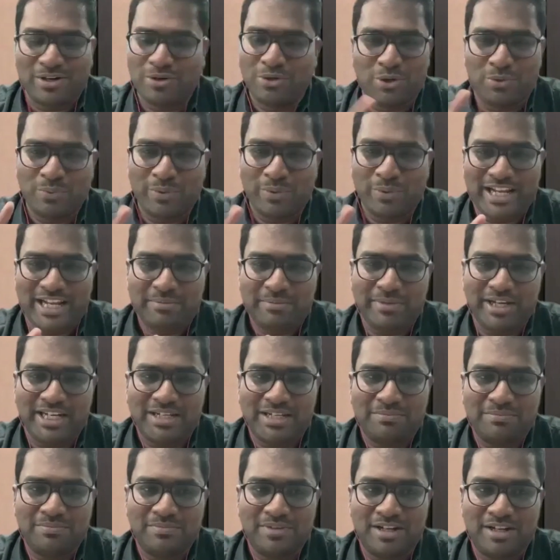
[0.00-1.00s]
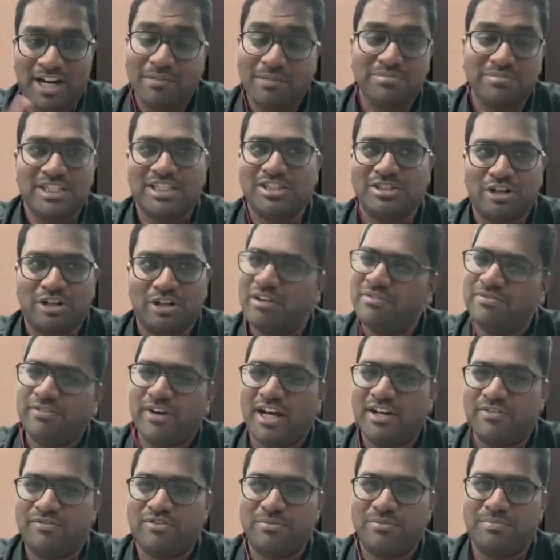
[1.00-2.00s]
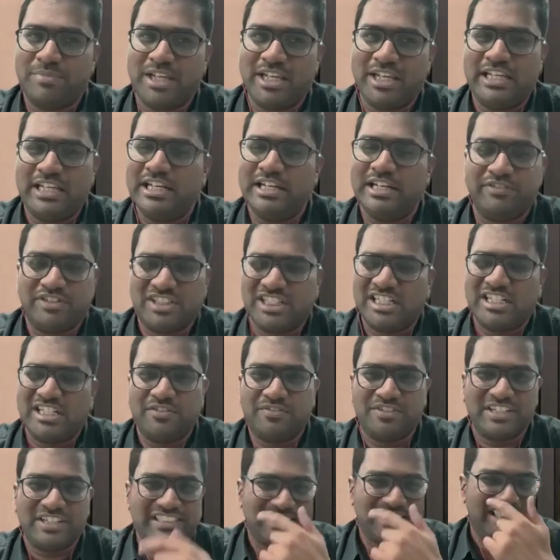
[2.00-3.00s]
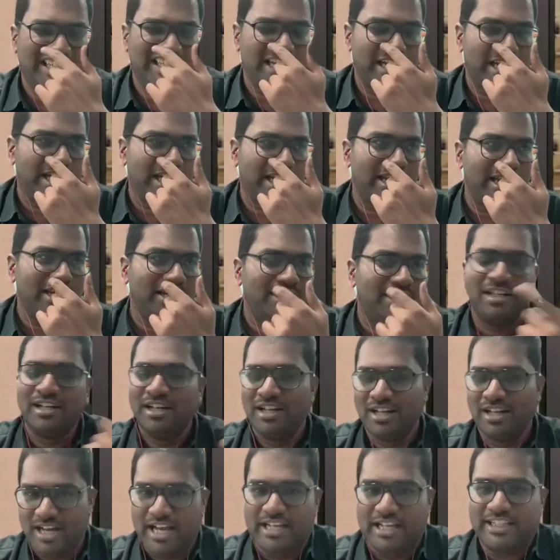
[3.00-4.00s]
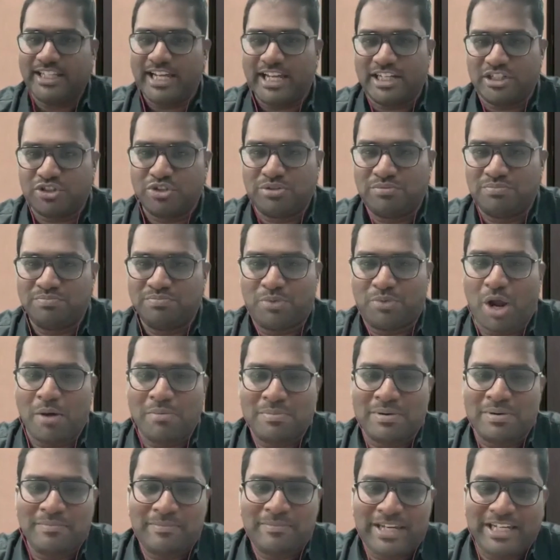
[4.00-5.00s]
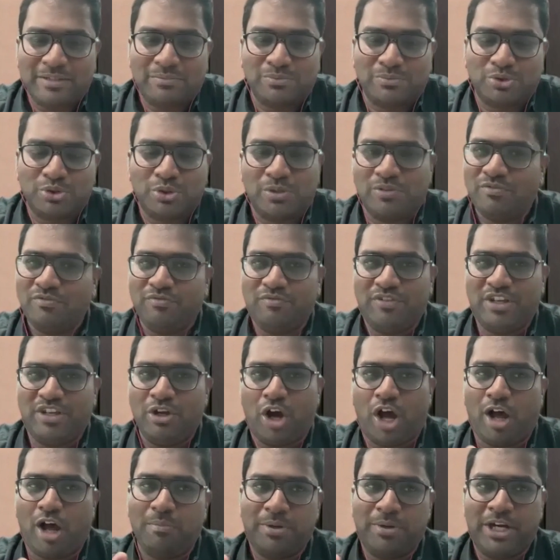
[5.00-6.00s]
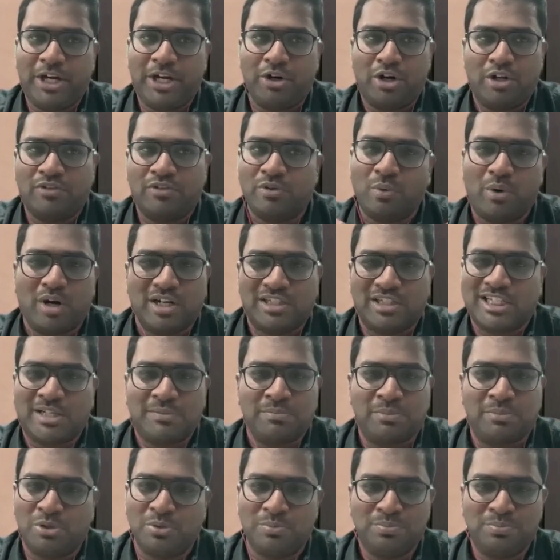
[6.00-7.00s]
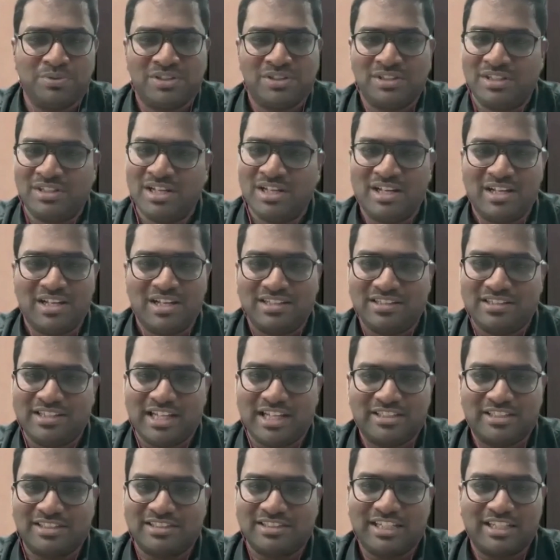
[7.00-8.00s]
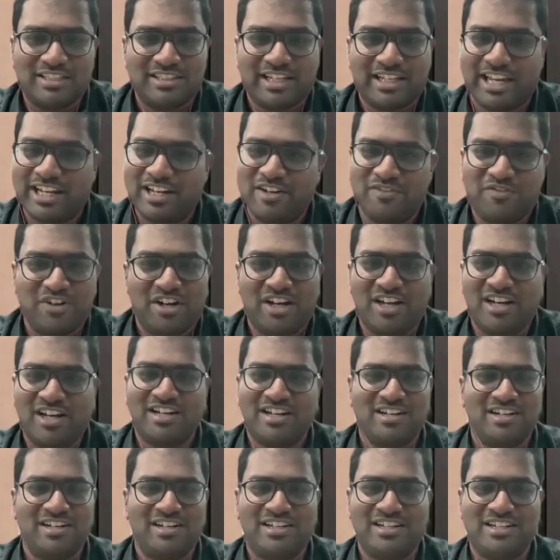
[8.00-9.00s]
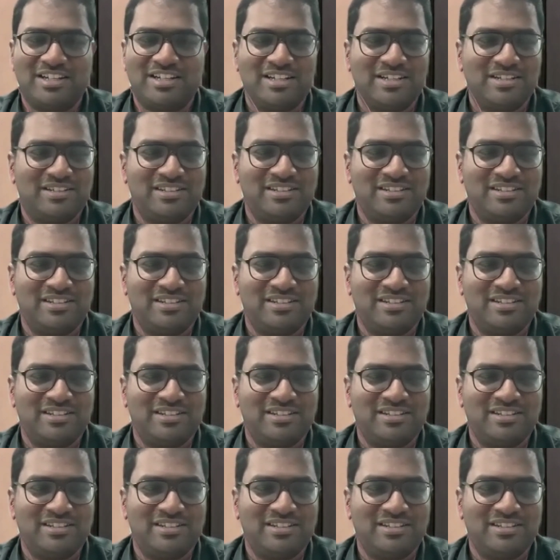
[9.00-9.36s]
don't know when I'll meet him. Ramshi is not far from me. He lives in a different city in India. I think I should probably meet him soon. We operate out of a WhatsApp group. That's kind of our